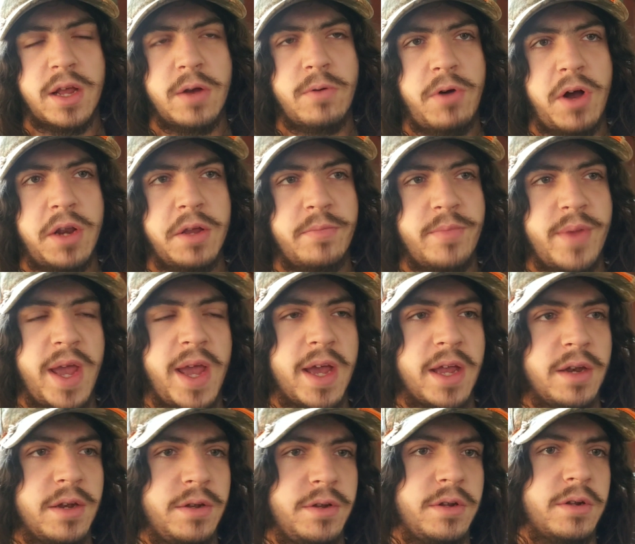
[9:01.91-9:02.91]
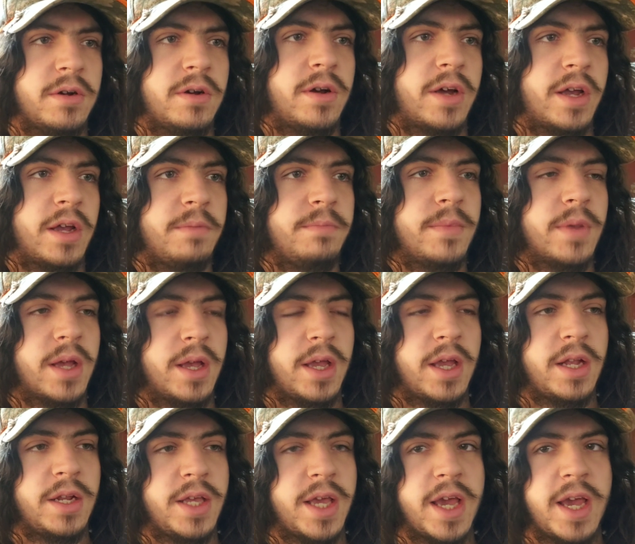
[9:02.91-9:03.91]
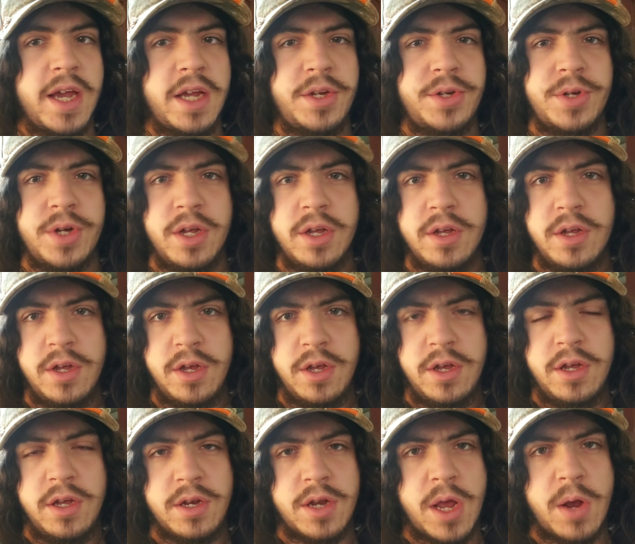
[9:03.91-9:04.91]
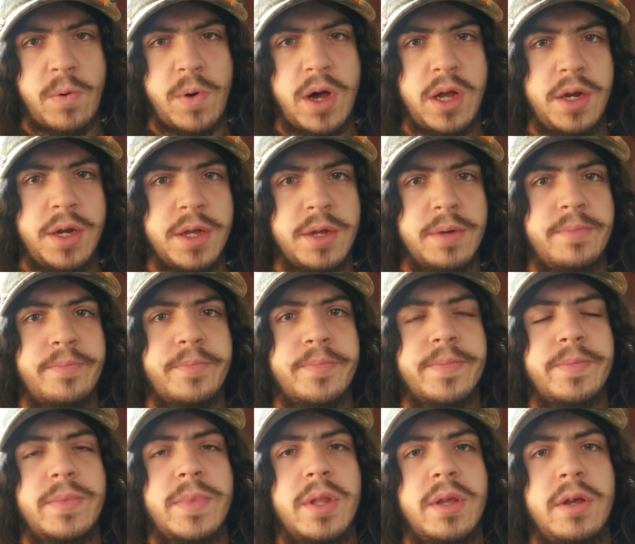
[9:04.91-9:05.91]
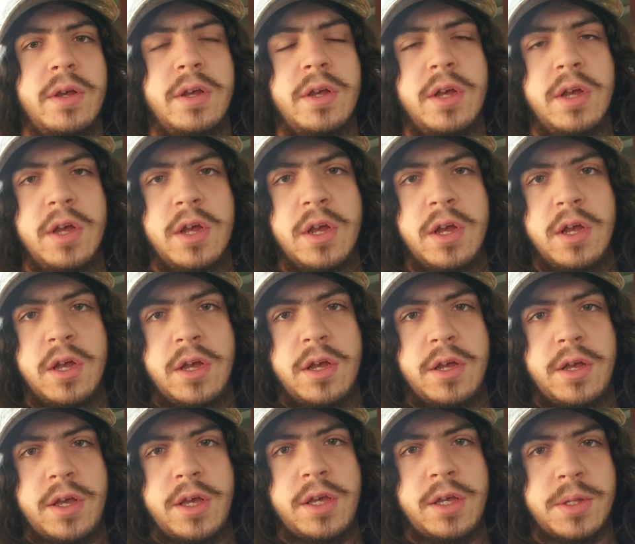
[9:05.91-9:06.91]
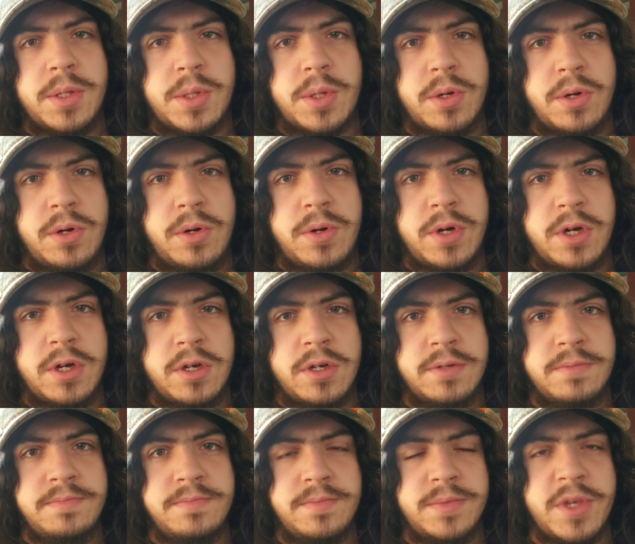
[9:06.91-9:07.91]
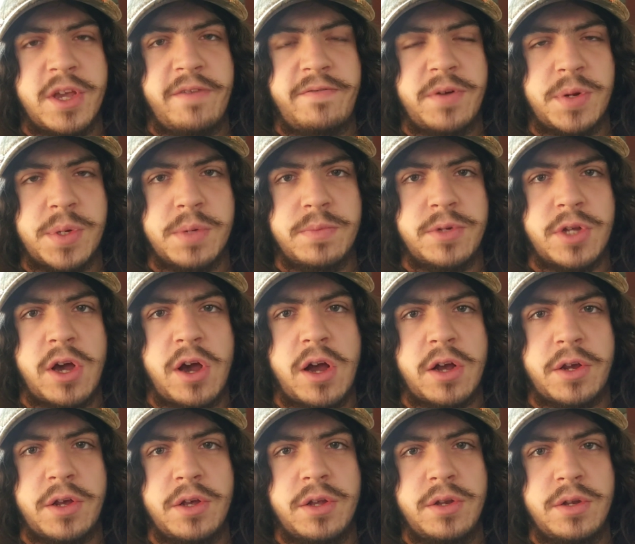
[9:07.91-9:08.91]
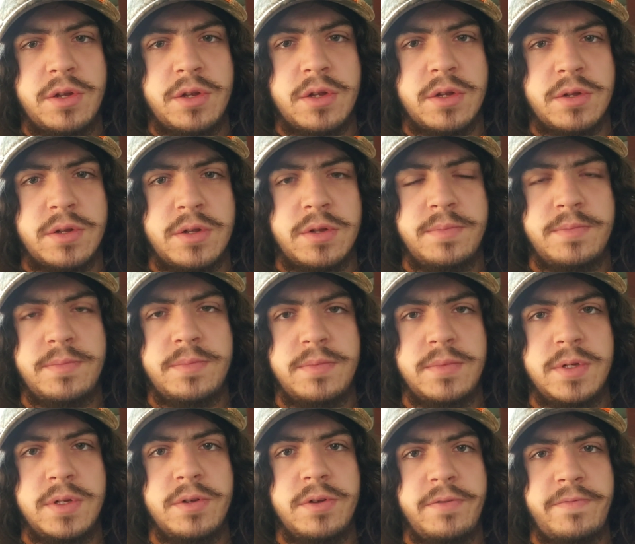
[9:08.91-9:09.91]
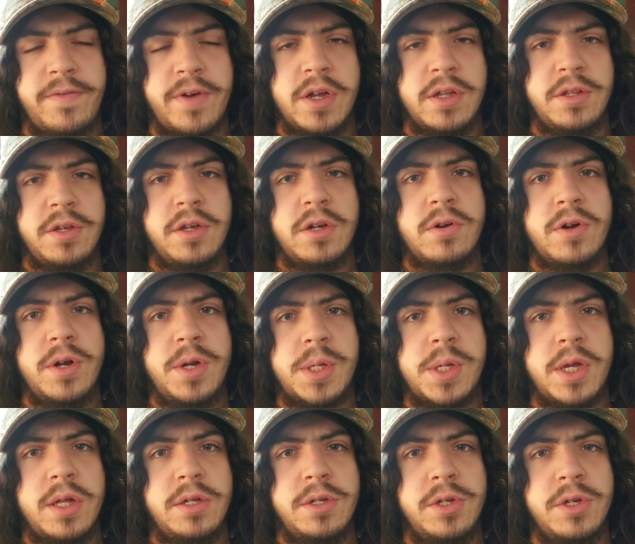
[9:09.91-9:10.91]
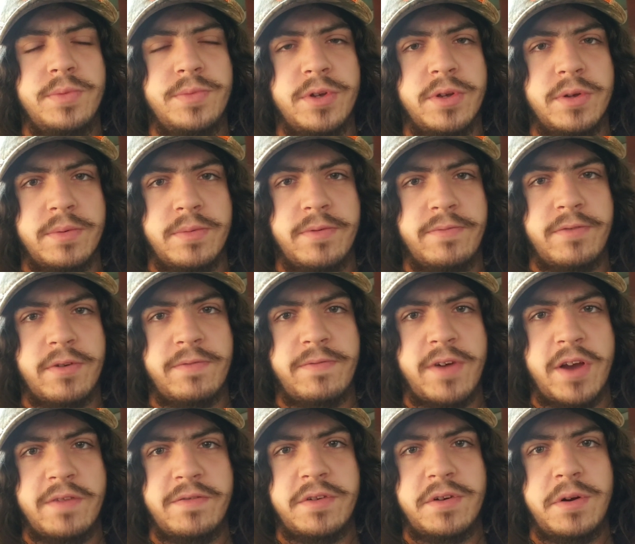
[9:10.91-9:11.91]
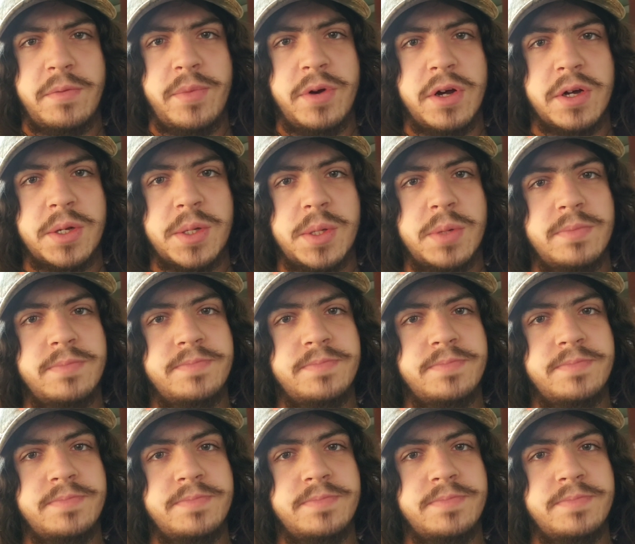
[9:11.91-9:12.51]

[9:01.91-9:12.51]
I want it bad. I had cash and I wanted it. And so, after some talking, he finally agreed to sell it to me for $500.